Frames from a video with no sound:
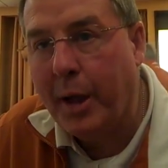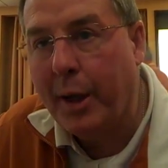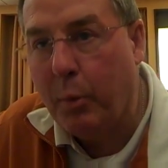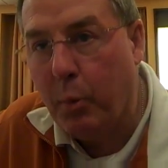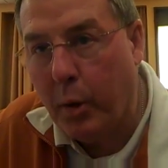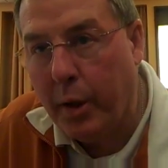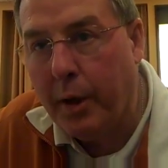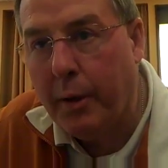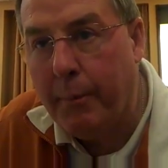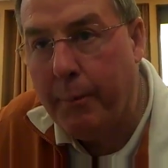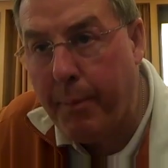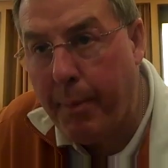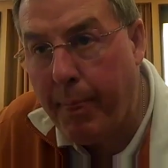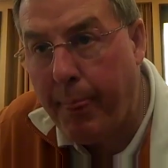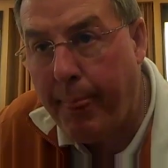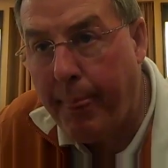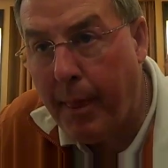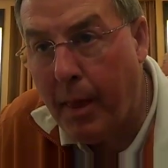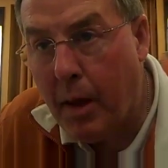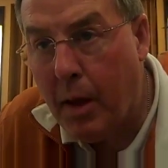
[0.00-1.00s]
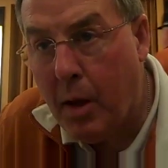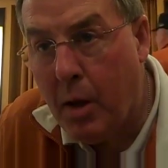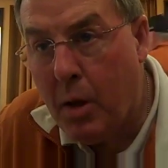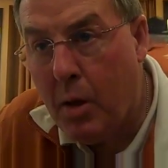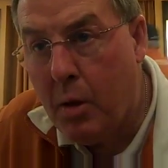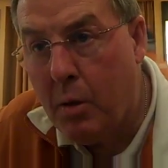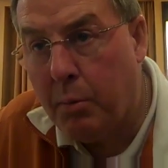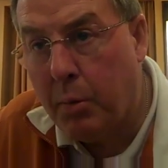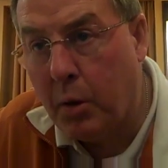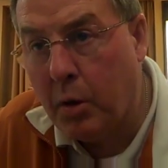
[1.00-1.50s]
play well.
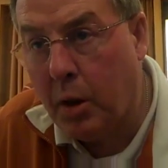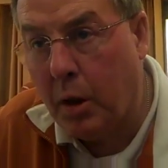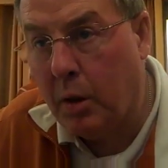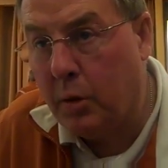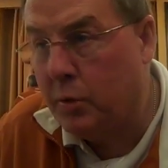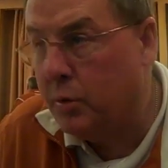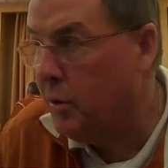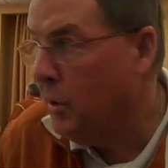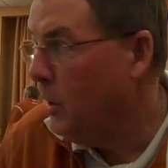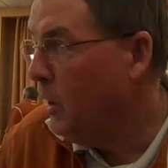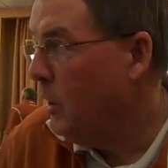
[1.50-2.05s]
Because